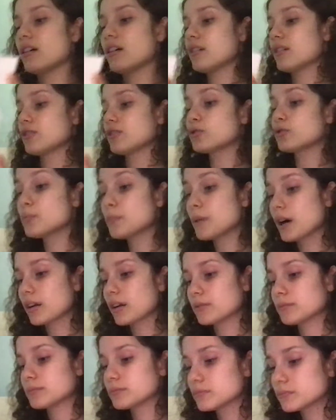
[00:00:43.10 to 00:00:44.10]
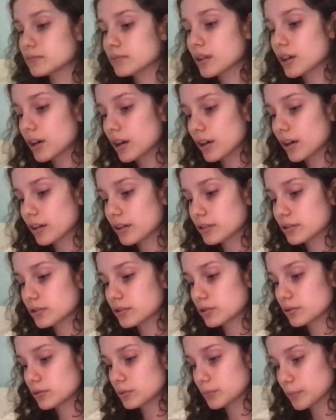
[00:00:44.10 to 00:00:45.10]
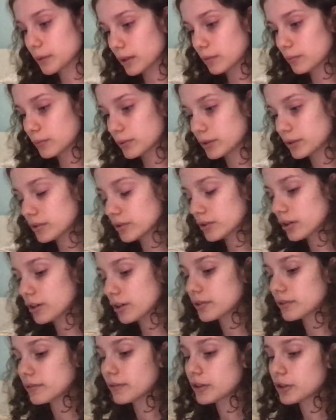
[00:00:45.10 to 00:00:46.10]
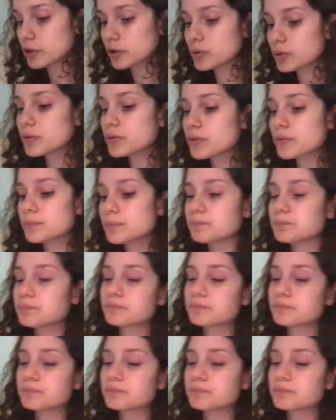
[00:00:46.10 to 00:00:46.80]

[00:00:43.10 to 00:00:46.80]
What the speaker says: the two bottom ones are the ventricles.